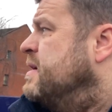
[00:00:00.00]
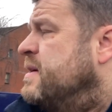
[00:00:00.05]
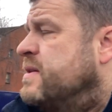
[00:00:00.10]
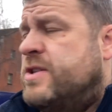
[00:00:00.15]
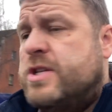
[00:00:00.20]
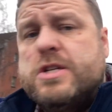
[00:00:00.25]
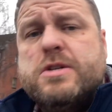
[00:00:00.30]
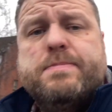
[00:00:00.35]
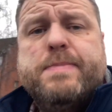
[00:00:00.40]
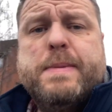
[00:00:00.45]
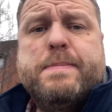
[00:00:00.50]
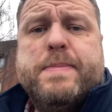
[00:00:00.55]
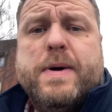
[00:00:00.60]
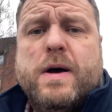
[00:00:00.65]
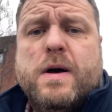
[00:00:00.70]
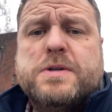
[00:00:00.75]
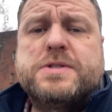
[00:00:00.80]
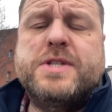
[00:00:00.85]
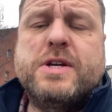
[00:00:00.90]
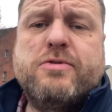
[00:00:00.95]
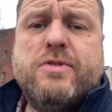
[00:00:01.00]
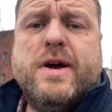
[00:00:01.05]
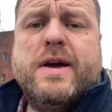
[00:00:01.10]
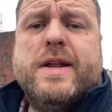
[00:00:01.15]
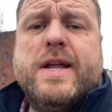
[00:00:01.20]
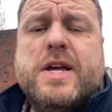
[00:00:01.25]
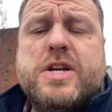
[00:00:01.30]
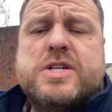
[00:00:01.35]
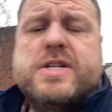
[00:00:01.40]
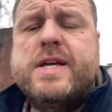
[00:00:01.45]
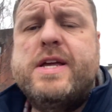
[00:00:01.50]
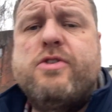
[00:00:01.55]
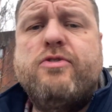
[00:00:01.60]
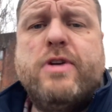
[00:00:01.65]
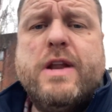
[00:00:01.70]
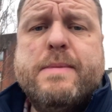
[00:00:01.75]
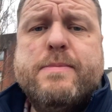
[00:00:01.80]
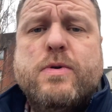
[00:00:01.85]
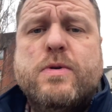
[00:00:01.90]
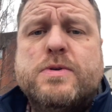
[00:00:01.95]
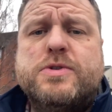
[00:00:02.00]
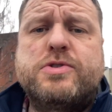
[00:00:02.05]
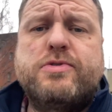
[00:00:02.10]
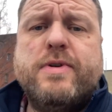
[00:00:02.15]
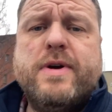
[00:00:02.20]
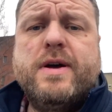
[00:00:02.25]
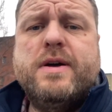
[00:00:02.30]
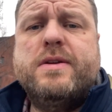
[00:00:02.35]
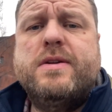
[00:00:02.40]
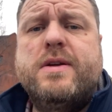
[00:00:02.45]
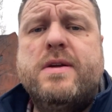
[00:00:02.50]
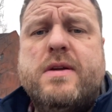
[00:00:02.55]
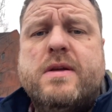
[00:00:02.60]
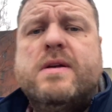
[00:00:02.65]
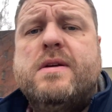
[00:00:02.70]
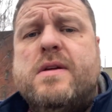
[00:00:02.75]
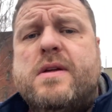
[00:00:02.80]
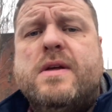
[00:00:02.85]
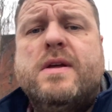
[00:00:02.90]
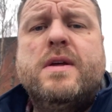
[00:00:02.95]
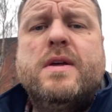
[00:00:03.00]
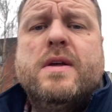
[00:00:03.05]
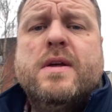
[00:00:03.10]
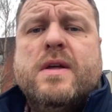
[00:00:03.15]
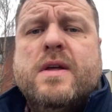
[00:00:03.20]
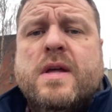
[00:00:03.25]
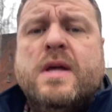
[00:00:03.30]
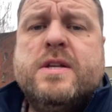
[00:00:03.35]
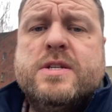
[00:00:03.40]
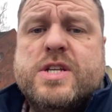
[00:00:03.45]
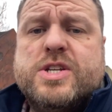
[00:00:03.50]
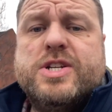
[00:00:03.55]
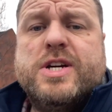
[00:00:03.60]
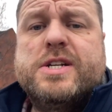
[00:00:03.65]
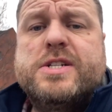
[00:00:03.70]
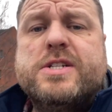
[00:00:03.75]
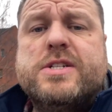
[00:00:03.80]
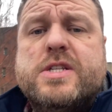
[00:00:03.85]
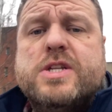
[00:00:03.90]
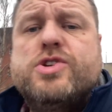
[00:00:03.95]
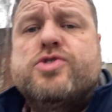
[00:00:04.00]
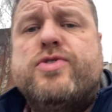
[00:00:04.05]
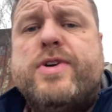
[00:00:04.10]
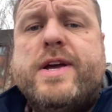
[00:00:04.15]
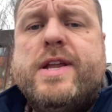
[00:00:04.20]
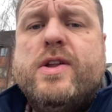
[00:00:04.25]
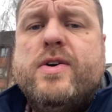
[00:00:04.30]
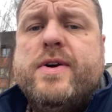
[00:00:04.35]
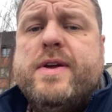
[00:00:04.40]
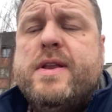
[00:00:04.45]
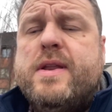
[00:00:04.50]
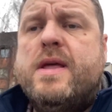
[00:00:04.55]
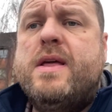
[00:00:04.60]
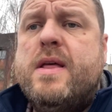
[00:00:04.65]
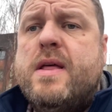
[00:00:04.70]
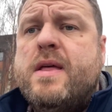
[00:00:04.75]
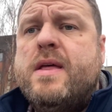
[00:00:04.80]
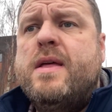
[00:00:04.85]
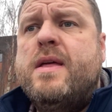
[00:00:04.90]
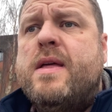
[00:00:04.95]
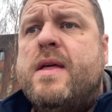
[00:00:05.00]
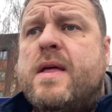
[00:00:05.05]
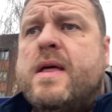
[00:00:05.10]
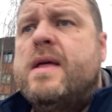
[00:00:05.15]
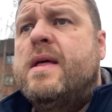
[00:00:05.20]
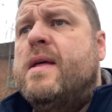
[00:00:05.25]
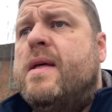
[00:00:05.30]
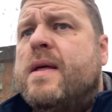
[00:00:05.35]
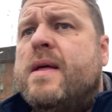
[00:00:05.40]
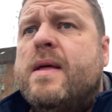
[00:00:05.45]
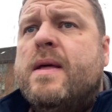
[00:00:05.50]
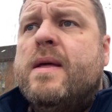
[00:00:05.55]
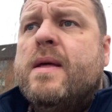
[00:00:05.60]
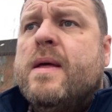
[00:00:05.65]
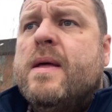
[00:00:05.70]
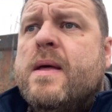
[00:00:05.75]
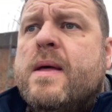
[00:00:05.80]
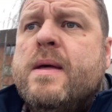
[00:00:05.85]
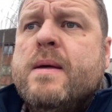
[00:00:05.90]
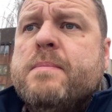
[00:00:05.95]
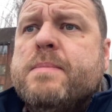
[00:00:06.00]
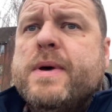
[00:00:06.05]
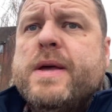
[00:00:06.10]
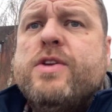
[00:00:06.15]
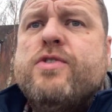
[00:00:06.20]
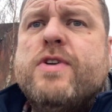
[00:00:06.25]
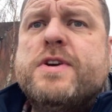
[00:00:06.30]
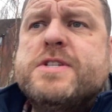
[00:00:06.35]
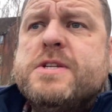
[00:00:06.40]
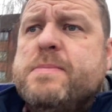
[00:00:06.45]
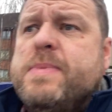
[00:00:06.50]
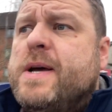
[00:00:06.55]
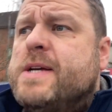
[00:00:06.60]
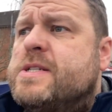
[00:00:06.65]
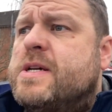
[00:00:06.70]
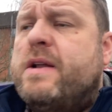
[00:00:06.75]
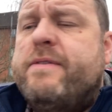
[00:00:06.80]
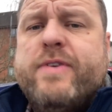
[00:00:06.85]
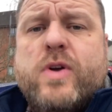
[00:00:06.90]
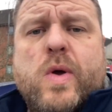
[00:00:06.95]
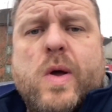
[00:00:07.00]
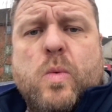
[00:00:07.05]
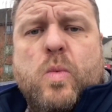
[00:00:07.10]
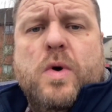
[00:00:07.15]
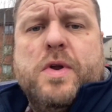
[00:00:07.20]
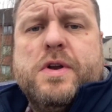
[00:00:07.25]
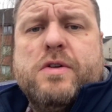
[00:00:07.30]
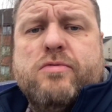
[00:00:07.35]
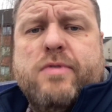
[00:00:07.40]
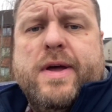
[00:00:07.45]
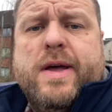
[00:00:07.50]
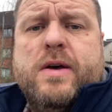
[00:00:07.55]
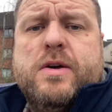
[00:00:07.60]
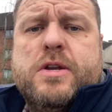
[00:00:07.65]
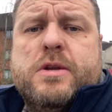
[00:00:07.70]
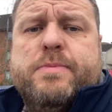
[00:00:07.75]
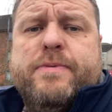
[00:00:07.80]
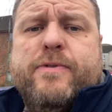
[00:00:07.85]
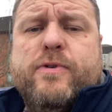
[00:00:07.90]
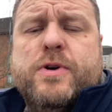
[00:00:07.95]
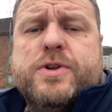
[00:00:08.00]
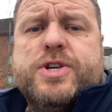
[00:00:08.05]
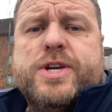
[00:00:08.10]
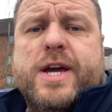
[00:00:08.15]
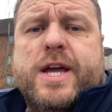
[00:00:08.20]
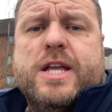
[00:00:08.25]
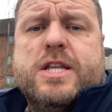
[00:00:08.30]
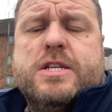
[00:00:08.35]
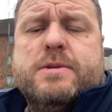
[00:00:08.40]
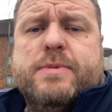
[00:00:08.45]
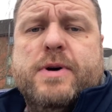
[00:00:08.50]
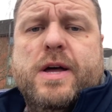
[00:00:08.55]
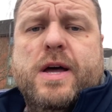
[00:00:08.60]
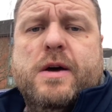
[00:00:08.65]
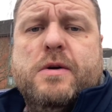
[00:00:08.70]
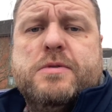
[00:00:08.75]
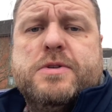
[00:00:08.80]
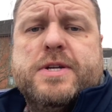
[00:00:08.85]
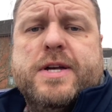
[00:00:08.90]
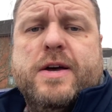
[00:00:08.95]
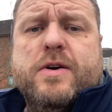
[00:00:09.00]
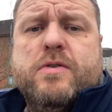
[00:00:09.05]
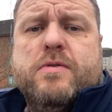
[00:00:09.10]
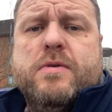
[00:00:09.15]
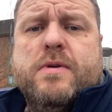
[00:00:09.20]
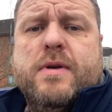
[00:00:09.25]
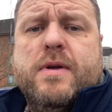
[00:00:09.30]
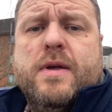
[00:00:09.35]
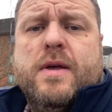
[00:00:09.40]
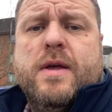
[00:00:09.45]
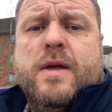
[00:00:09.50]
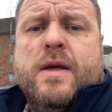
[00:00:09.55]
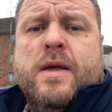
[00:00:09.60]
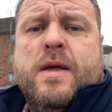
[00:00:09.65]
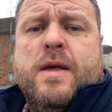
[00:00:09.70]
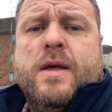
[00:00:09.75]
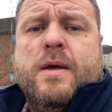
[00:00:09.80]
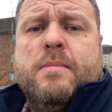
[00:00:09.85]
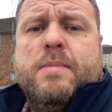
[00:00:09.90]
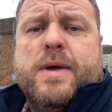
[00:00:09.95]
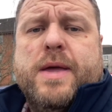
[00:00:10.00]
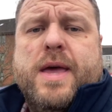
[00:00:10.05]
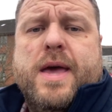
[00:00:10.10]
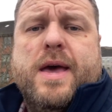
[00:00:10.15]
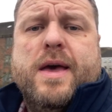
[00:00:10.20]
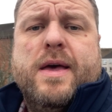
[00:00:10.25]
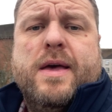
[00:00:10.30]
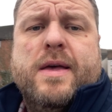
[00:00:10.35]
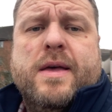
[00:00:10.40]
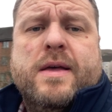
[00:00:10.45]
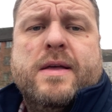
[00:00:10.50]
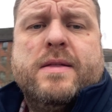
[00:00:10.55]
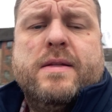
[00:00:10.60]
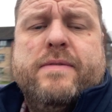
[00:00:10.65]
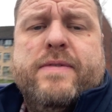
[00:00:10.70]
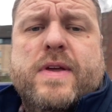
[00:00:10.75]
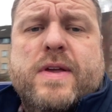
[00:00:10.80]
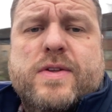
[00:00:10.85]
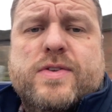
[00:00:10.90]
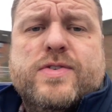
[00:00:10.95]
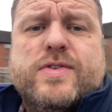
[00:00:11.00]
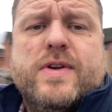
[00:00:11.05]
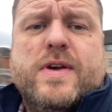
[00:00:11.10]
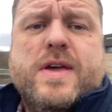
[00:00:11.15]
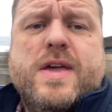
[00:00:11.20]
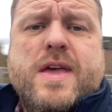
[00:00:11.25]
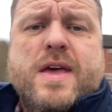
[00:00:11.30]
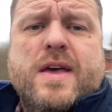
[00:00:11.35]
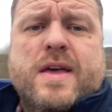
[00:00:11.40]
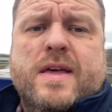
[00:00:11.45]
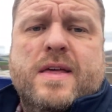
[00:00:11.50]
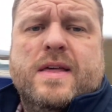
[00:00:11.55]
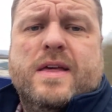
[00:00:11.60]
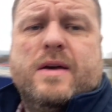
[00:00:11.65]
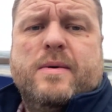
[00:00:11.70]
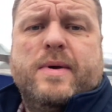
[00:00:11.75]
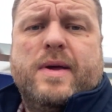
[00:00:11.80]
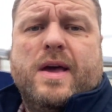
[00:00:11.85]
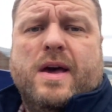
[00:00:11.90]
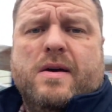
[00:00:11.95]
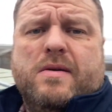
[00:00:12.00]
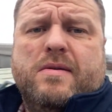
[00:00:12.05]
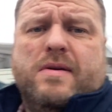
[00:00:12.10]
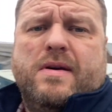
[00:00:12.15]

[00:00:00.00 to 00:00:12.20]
just been past the ground actually, Greenock Morton's ground. It's adjacent to the train line. But interesting place. I'm going to have a quick wander around before I check into my hotel. But yeah, you can see, here we go.